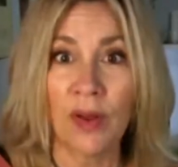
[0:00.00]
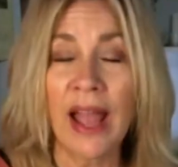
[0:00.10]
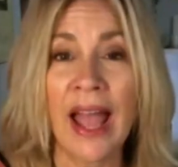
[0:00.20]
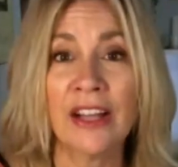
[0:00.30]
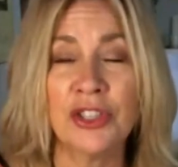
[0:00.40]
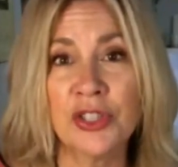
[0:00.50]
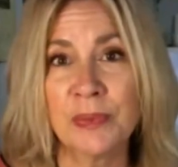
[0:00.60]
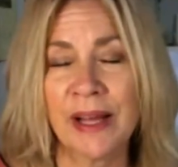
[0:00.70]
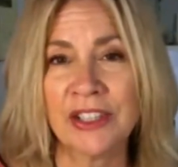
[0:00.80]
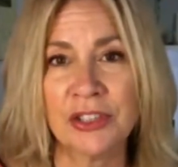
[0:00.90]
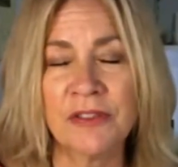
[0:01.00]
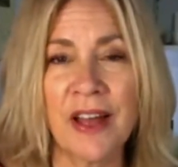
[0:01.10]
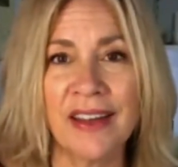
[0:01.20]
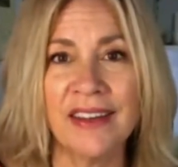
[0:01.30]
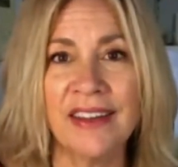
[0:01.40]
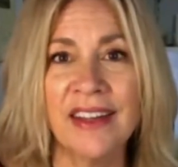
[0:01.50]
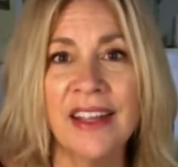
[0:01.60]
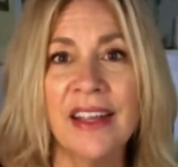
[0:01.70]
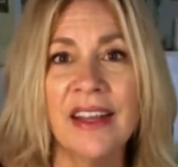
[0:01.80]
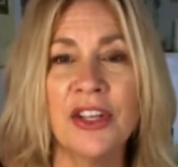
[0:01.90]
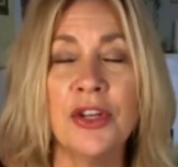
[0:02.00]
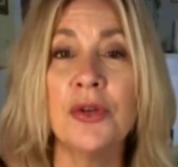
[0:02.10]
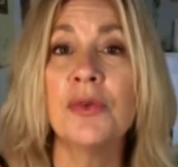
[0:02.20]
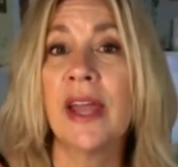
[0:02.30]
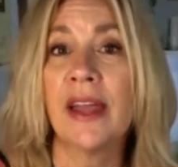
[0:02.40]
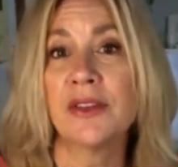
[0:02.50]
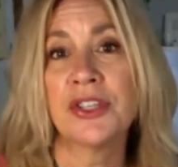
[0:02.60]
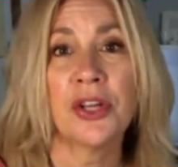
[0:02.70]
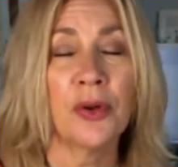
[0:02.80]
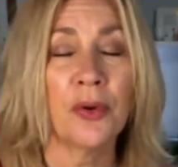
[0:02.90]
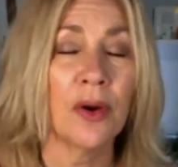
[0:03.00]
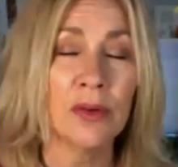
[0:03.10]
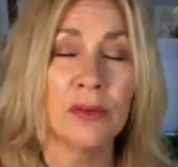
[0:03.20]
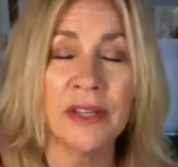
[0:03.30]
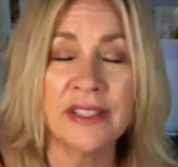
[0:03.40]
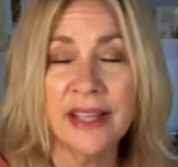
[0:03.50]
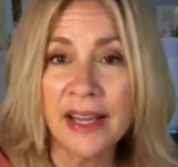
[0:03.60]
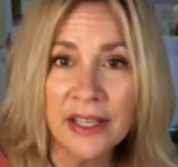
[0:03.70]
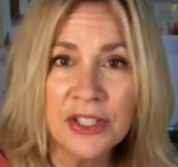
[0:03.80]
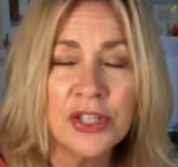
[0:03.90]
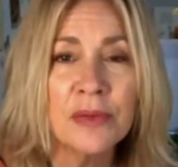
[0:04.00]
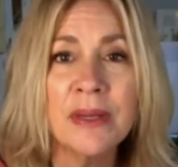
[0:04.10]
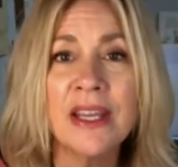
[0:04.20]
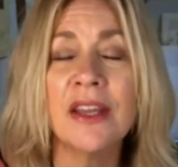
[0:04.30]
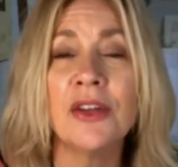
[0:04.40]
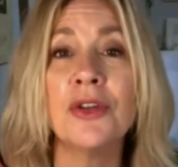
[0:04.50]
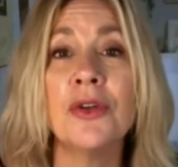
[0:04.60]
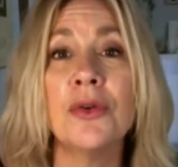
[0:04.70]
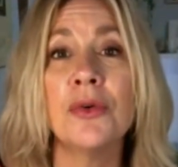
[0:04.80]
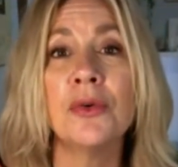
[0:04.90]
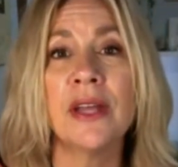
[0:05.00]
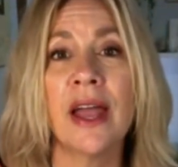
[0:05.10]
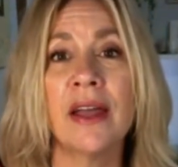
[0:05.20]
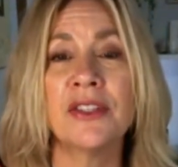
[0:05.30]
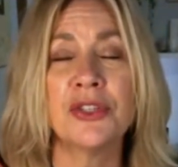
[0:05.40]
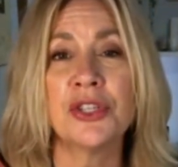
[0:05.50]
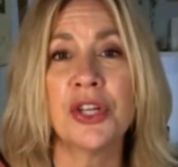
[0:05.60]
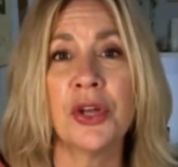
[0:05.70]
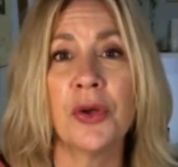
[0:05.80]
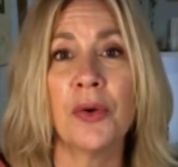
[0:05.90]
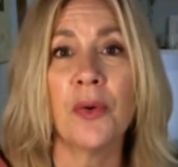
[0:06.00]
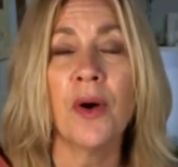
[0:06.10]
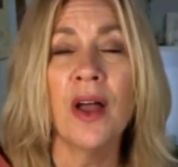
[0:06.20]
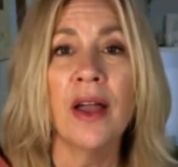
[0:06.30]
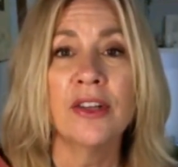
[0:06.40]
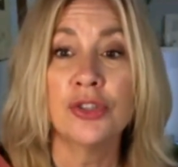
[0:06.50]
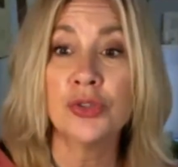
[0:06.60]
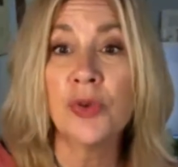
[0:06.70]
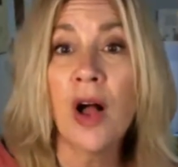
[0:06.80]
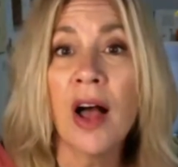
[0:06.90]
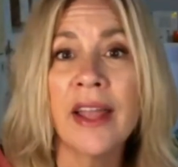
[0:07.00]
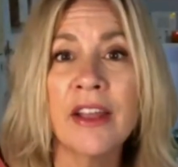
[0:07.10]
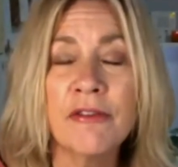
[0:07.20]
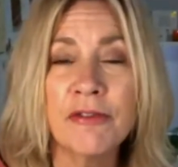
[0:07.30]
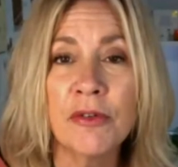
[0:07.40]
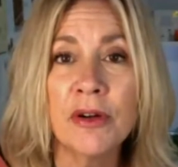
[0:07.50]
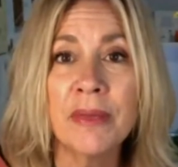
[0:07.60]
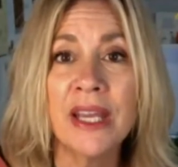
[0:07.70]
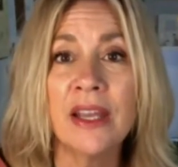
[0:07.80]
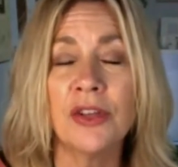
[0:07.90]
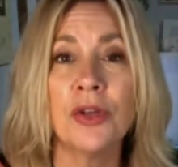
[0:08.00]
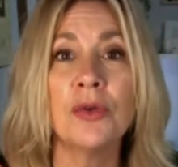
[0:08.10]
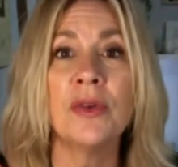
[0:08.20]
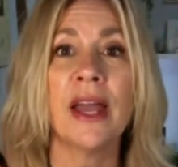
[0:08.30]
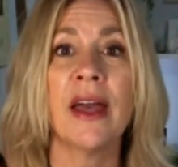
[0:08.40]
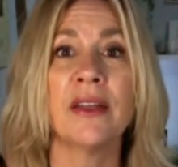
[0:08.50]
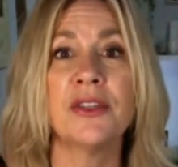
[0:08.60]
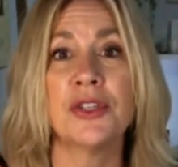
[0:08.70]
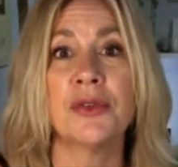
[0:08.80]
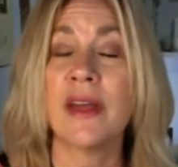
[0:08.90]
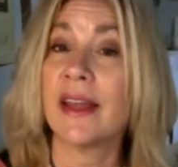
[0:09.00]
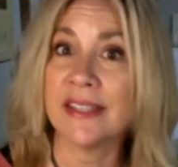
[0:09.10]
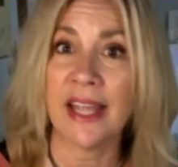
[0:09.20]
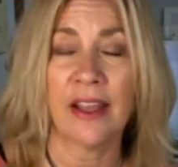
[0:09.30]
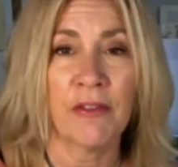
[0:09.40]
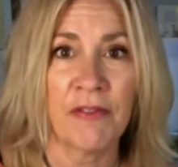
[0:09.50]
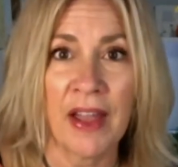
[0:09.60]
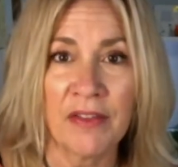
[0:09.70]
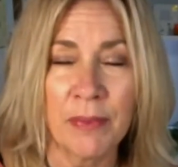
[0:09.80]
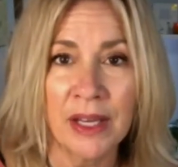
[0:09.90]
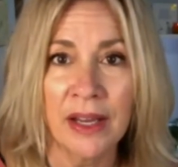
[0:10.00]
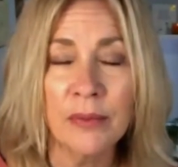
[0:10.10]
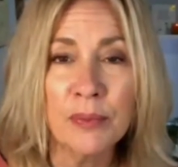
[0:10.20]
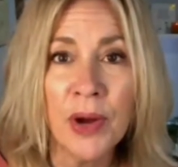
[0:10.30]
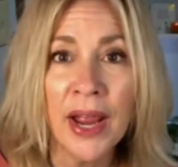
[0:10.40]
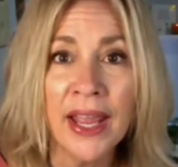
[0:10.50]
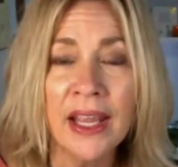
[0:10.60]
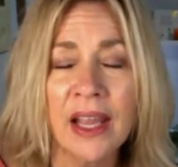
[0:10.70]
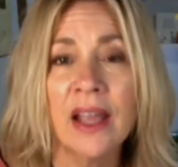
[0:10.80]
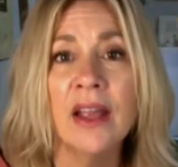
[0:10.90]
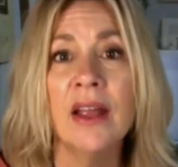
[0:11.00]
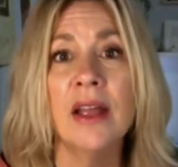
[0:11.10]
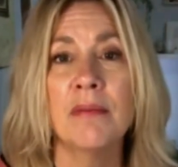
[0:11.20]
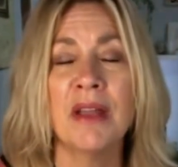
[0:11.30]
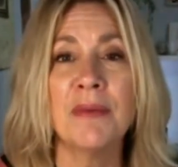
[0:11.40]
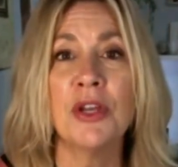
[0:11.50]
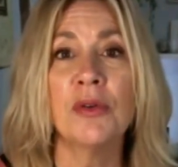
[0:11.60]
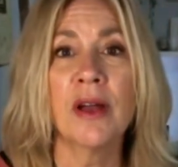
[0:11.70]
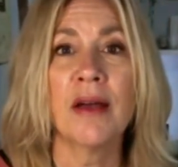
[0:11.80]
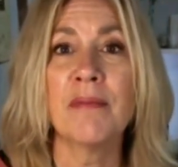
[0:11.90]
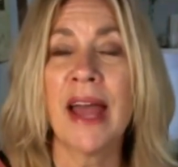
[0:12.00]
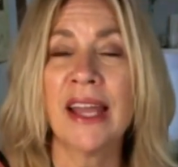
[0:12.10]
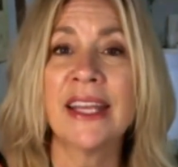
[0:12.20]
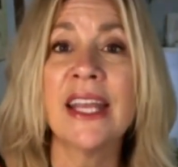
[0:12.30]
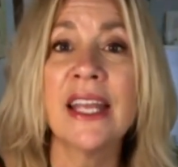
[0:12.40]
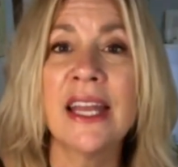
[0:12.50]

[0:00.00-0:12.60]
add your splash of fun. You get to recite it to me. You get to draw it for me. You get to then take a 5-minute break. Maybe you come back in